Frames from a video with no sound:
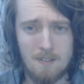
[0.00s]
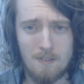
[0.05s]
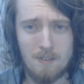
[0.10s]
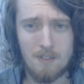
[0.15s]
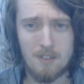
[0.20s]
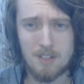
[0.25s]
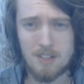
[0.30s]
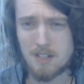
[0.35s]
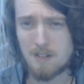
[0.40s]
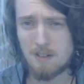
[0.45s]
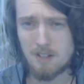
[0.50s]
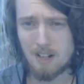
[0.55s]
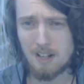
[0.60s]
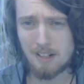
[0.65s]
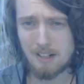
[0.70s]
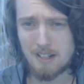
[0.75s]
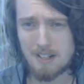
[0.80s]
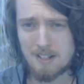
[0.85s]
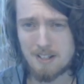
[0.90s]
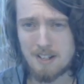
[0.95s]
Seems
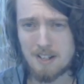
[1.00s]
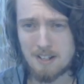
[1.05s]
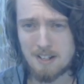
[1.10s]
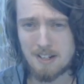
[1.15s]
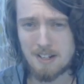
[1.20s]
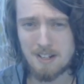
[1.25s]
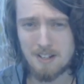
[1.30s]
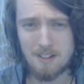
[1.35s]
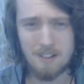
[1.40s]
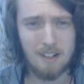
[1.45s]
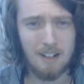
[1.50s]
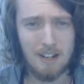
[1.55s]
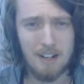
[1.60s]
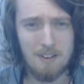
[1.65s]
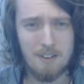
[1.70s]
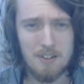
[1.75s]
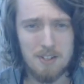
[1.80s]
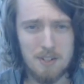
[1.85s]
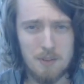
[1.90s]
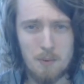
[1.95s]
like it's
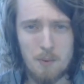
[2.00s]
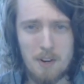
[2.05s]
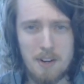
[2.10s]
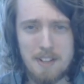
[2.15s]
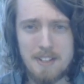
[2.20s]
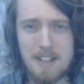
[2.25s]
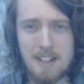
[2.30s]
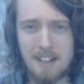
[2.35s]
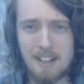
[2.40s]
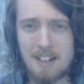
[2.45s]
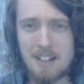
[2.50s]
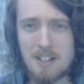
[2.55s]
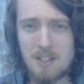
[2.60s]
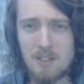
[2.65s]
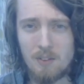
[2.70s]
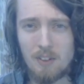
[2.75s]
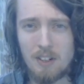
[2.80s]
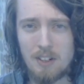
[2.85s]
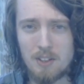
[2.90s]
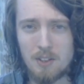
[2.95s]
unclear as to what exactly this
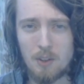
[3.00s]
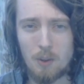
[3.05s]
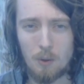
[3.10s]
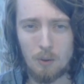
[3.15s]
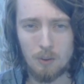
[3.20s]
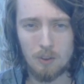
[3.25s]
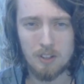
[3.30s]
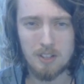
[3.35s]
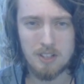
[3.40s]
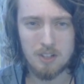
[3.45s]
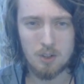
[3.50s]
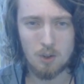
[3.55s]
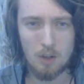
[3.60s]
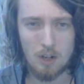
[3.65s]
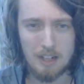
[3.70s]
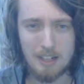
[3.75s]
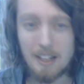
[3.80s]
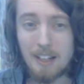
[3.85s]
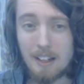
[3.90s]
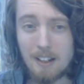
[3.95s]
thing is called.
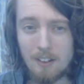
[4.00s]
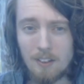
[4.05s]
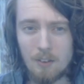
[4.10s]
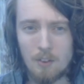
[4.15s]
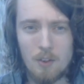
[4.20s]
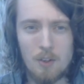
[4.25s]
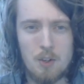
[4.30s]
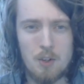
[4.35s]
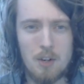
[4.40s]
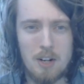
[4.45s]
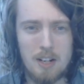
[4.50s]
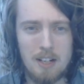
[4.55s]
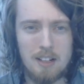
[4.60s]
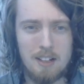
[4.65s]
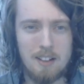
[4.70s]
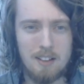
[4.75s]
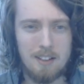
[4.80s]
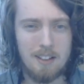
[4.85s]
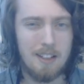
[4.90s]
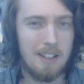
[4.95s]
Drakin or
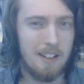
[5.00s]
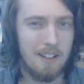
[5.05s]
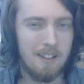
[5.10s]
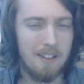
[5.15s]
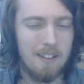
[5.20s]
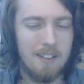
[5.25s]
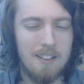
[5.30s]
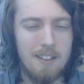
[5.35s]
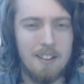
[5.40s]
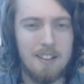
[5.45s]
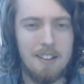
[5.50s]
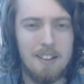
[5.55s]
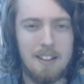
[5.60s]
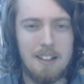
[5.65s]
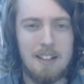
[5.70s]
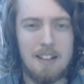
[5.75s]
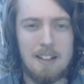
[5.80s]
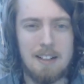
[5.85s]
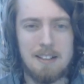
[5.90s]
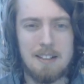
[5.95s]
Drakin.
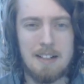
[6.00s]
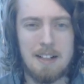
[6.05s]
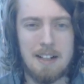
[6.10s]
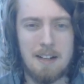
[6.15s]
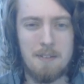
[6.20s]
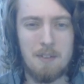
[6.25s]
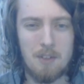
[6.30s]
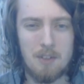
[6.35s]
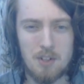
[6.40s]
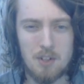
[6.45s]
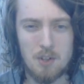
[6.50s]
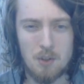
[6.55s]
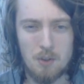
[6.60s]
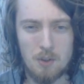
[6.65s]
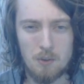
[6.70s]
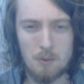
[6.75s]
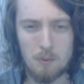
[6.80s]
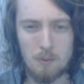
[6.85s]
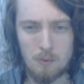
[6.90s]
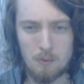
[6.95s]
I'm not
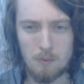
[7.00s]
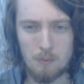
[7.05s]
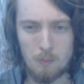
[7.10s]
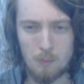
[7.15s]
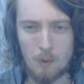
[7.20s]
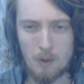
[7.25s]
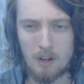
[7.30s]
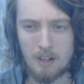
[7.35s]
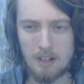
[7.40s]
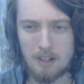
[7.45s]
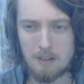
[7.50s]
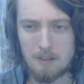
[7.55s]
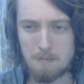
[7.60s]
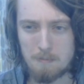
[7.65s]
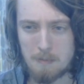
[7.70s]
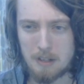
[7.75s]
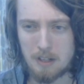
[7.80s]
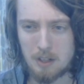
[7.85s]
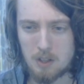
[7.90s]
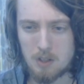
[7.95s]
sure why it
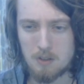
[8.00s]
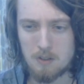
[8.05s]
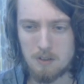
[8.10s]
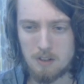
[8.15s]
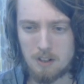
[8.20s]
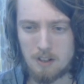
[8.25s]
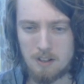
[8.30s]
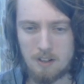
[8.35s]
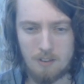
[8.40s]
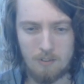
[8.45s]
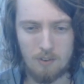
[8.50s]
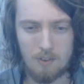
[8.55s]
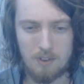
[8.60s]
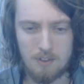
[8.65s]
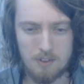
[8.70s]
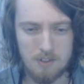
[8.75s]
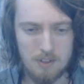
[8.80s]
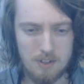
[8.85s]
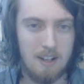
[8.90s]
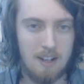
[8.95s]
makes a
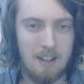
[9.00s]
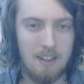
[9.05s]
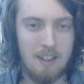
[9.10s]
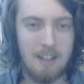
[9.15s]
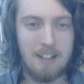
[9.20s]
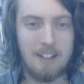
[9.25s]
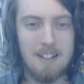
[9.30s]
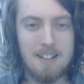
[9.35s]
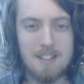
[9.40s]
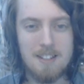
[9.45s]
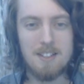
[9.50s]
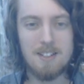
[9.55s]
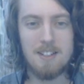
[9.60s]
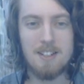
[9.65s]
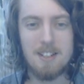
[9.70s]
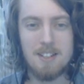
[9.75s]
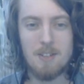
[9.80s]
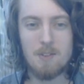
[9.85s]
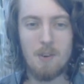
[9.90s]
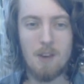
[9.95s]
difference. Like this
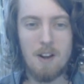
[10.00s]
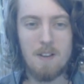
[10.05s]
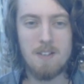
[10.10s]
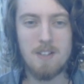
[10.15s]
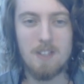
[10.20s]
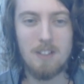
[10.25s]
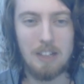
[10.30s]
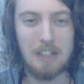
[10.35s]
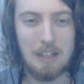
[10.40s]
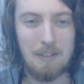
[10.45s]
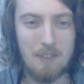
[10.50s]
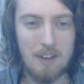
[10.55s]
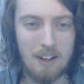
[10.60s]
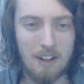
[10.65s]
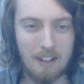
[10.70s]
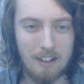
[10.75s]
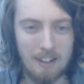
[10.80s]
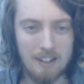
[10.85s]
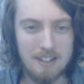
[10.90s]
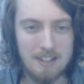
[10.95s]
is what I'm talking about.
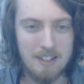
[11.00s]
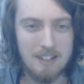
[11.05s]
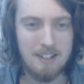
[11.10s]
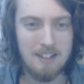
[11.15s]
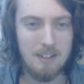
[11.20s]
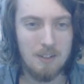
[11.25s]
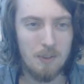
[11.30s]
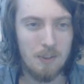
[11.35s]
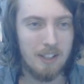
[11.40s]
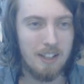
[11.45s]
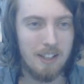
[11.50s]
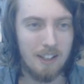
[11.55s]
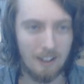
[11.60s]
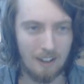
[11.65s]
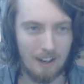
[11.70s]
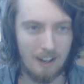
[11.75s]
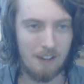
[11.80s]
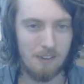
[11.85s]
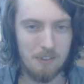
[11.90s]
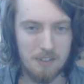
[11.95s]
Like the D&D wiki
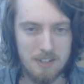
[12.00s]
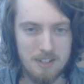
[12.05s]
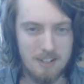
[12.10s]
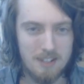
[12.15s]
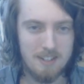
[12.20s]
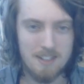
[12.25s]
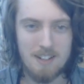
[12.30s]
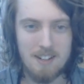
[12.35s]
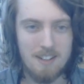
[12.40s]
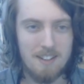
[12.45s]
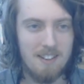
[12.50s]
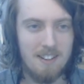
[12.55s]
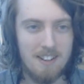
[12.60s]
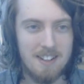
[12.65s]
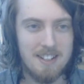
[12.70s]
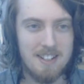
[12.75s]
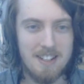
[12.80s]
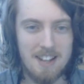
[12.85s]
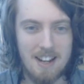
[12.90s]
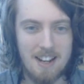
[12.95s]
allows this. I don't
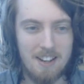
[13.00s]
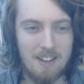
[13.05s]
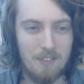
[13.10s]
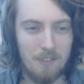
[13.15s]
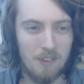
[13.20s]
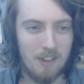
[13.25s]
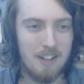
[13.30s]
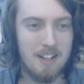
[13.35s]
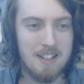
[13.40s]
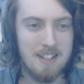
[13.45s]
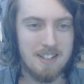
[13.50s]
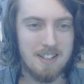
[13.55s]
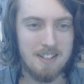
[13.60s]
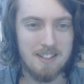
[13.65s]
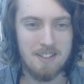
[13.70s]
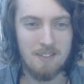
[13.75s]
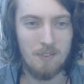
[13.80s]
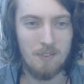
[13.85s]
understand. Why is